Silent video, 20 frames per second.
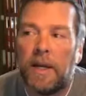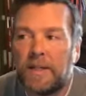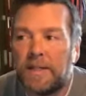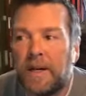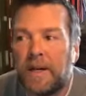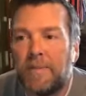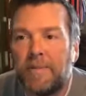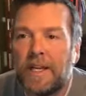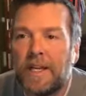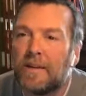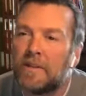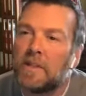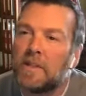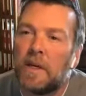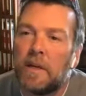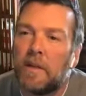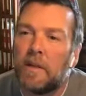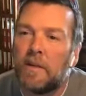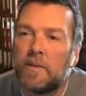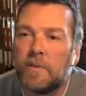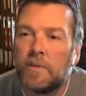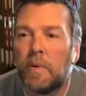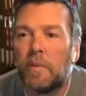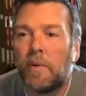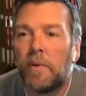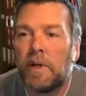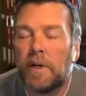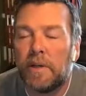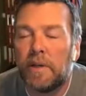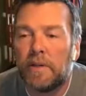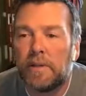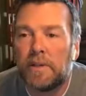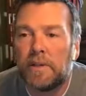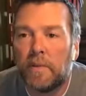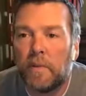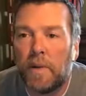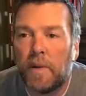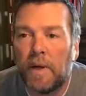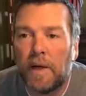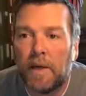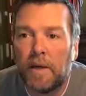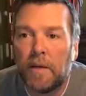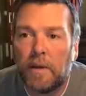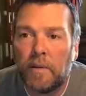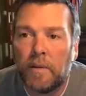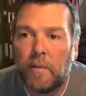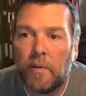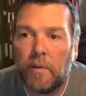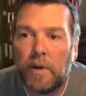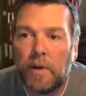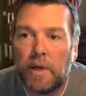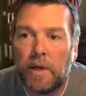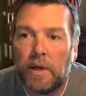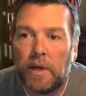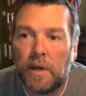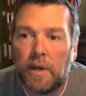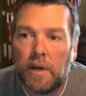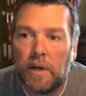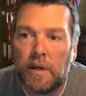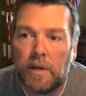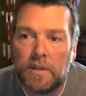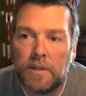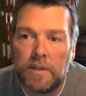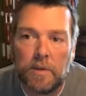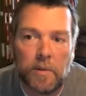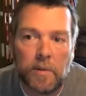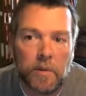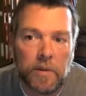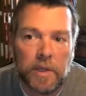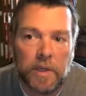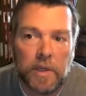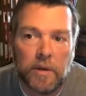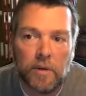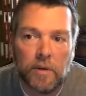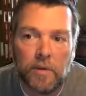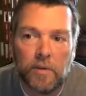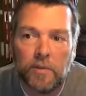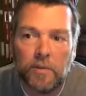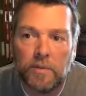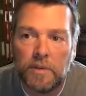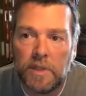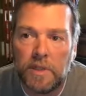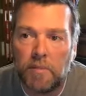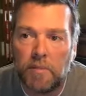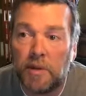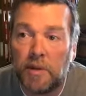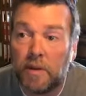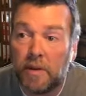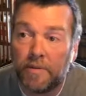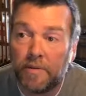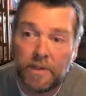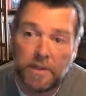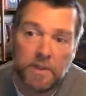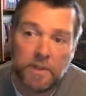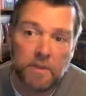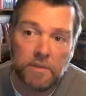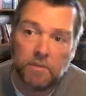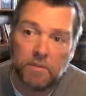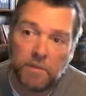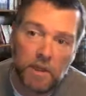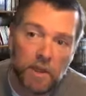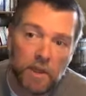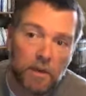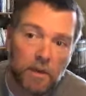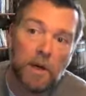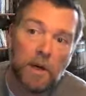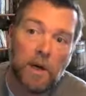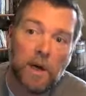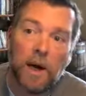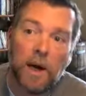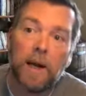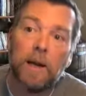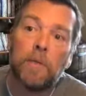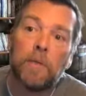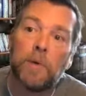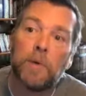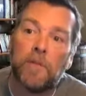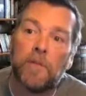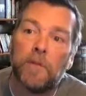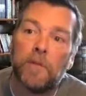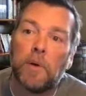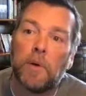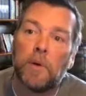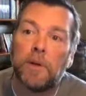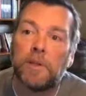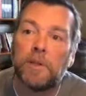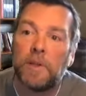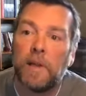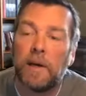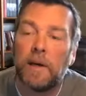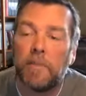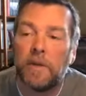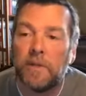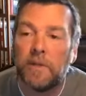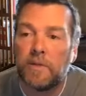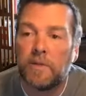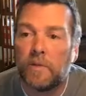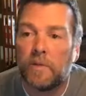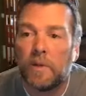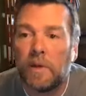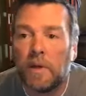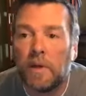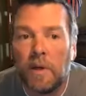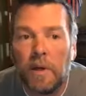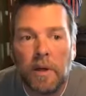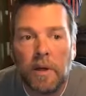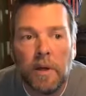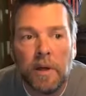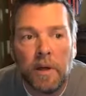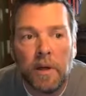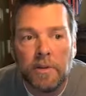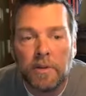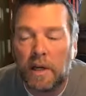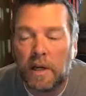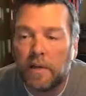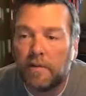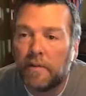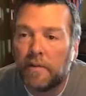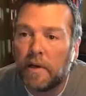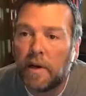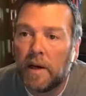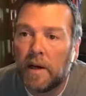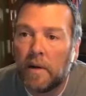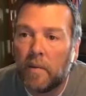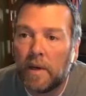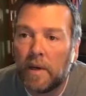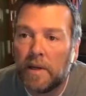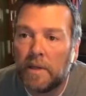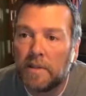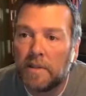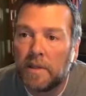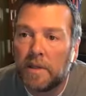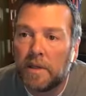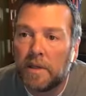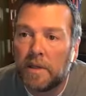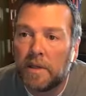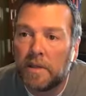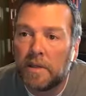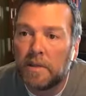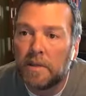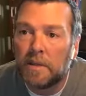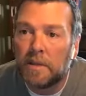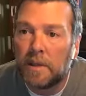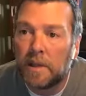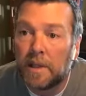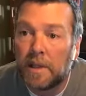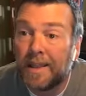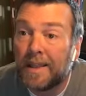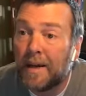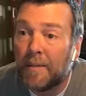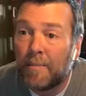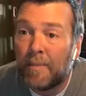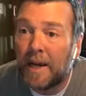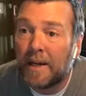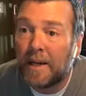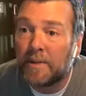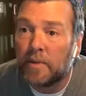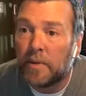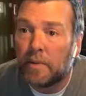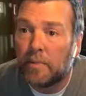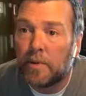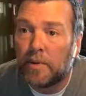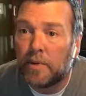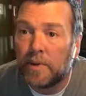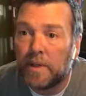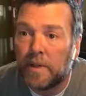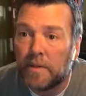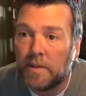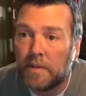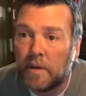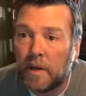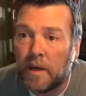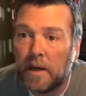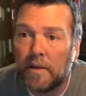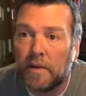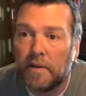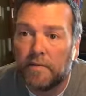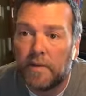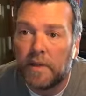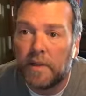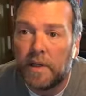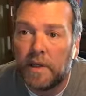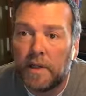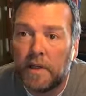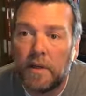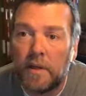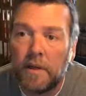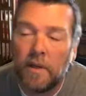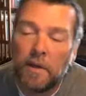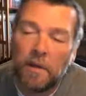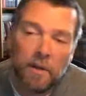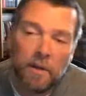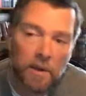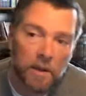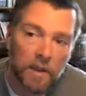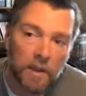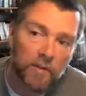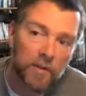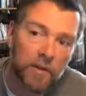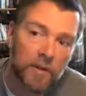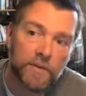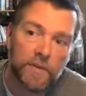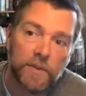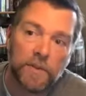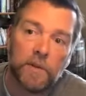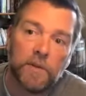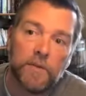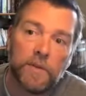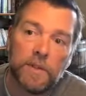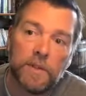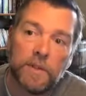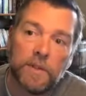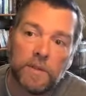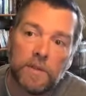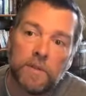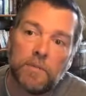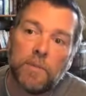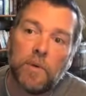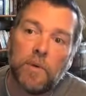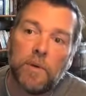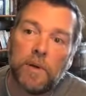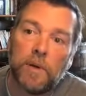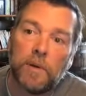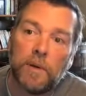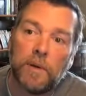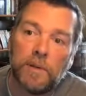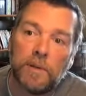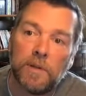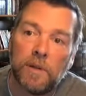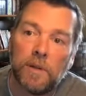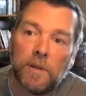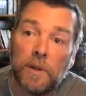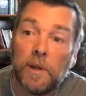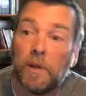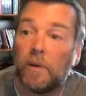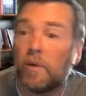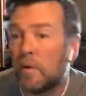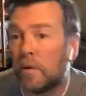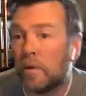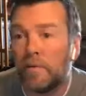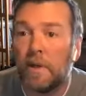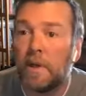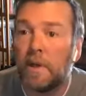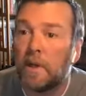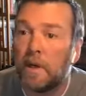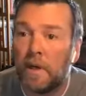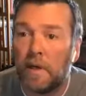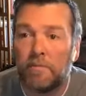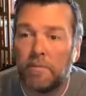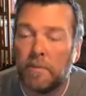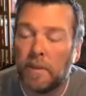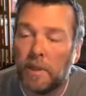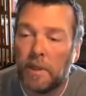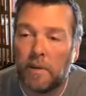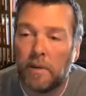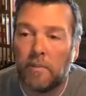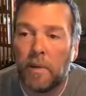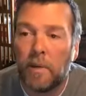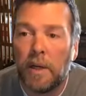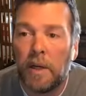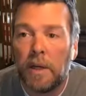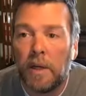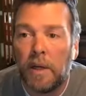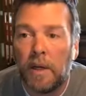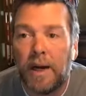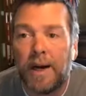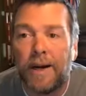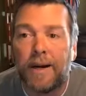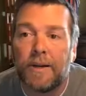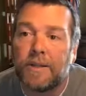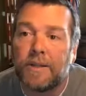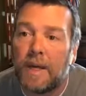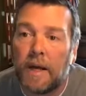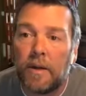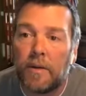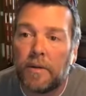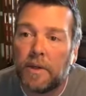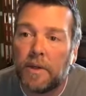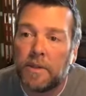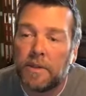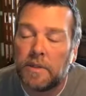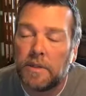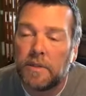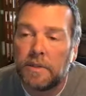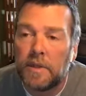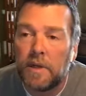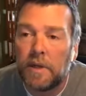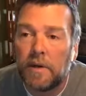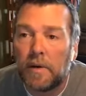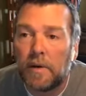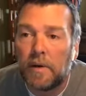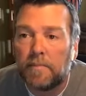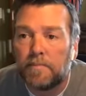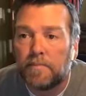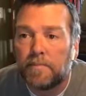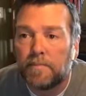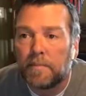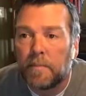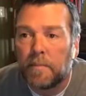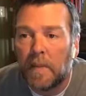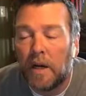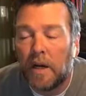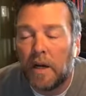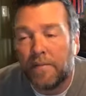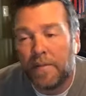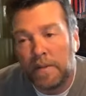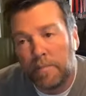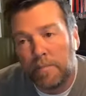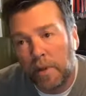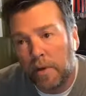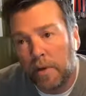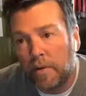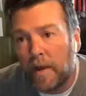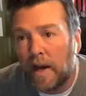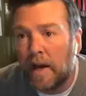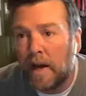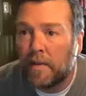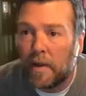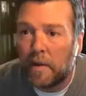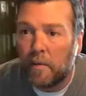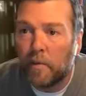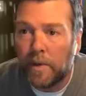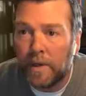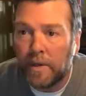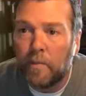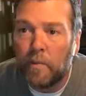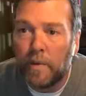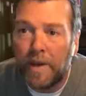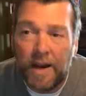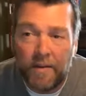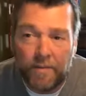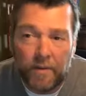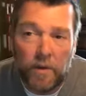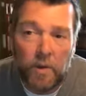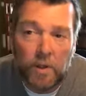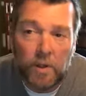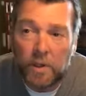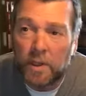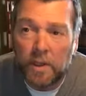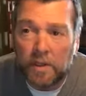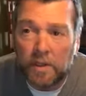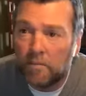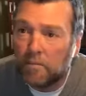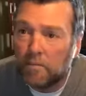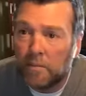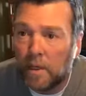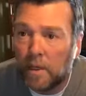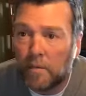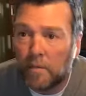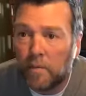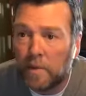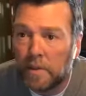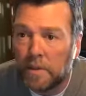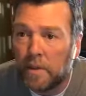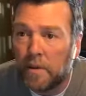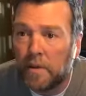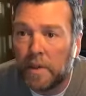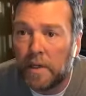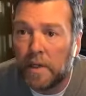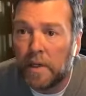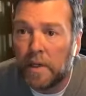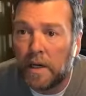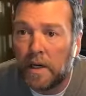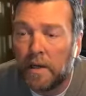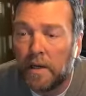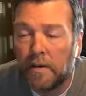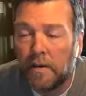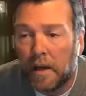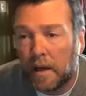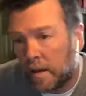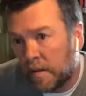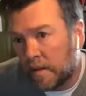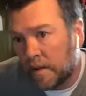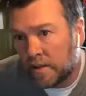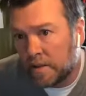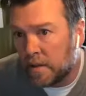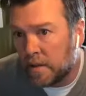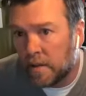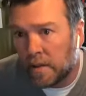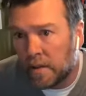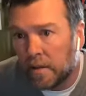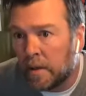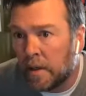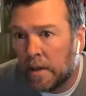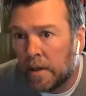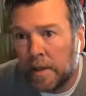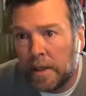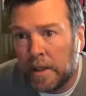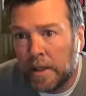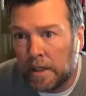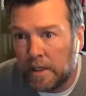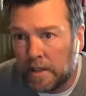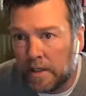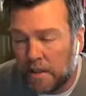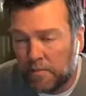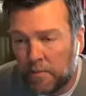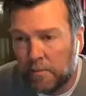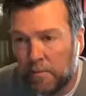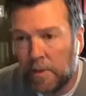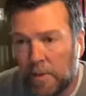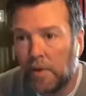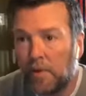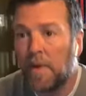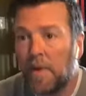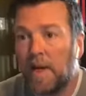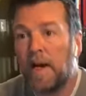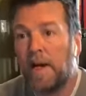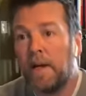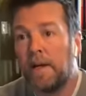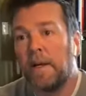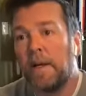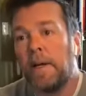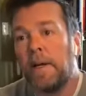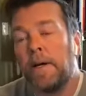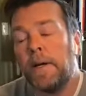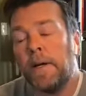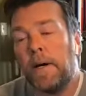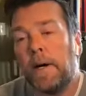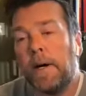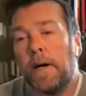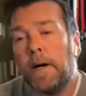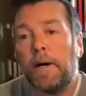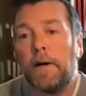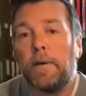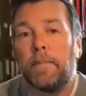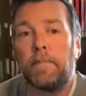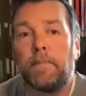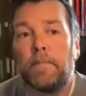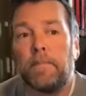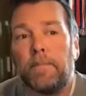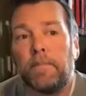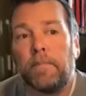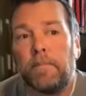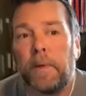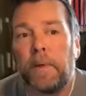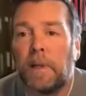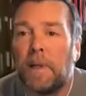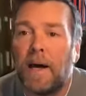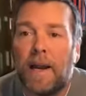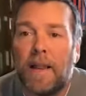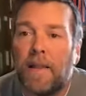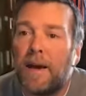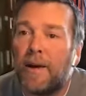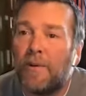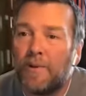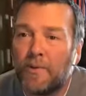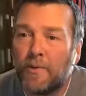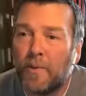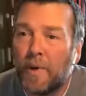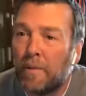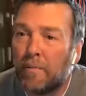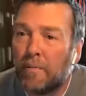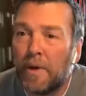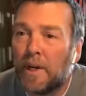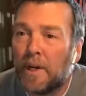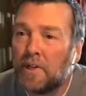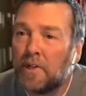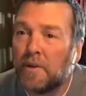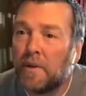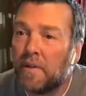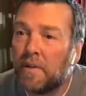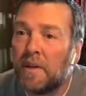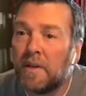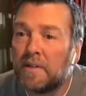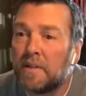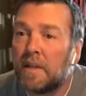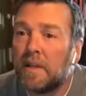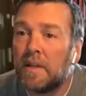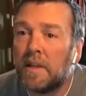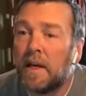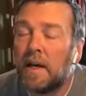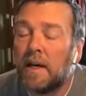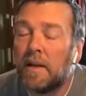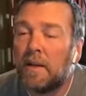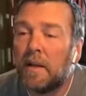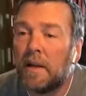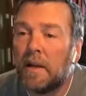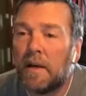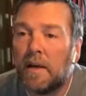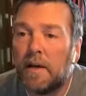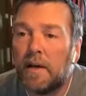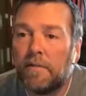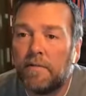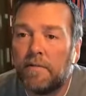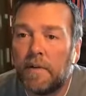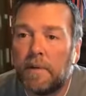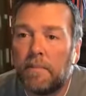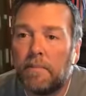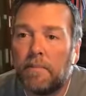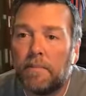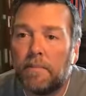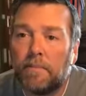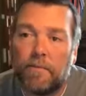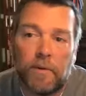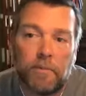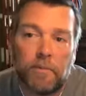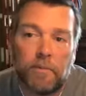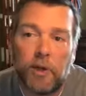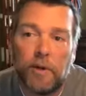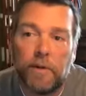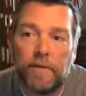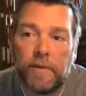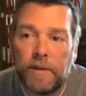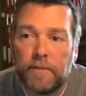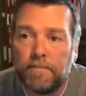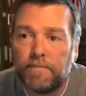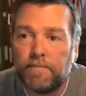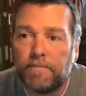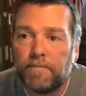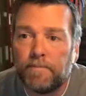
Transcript: anytime it's outside of those, we want to understand why and we want to uh, see what we can do. Typically, if it's you know a higher profit margin, that means we're trying to figure out ways to to get that back to employees either via a level of service and support internally or via you know higher salaries et cetera uh, if it's below it. that then we, we have to look at you know what's going on uh, this year it dipped below that um, but a lot of that was rate pressure and things like that uh, from from covid